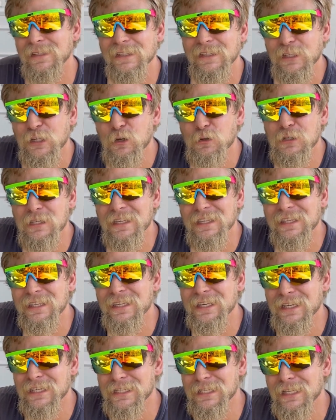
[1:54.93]
using
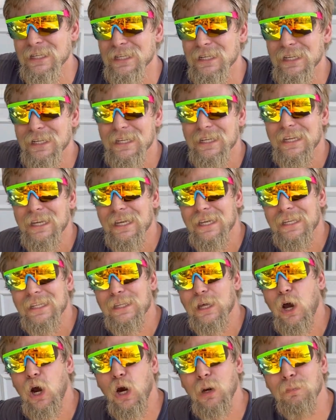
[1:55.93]
this,
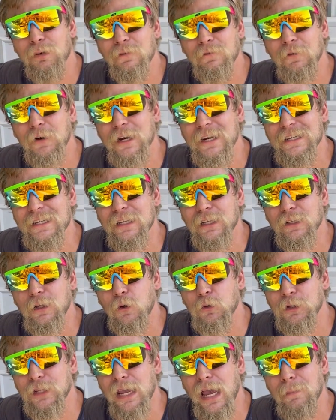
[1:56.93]
the Harbor Freight deal,
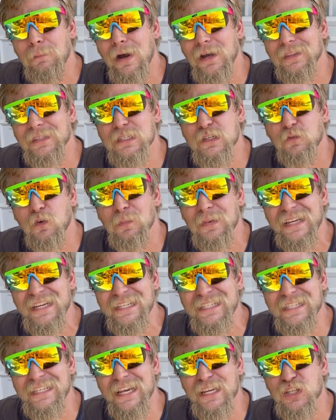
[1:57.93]
only I bought this from
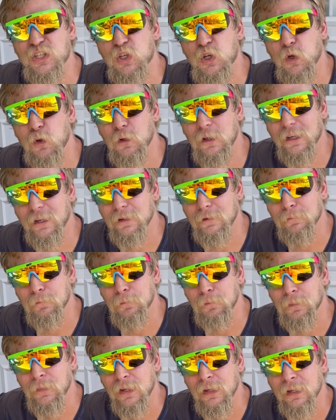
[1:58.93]
ECS Tuning.
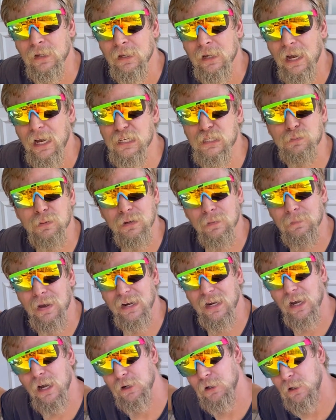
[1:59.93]
I spent
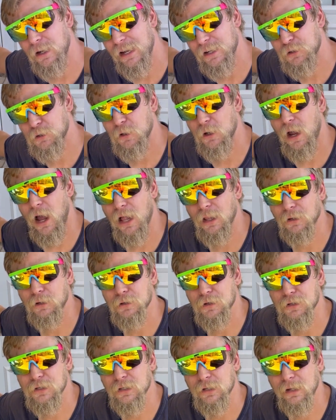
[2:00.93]
about $100
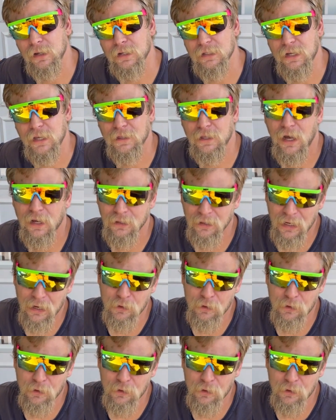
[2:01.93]
extra because I thought that I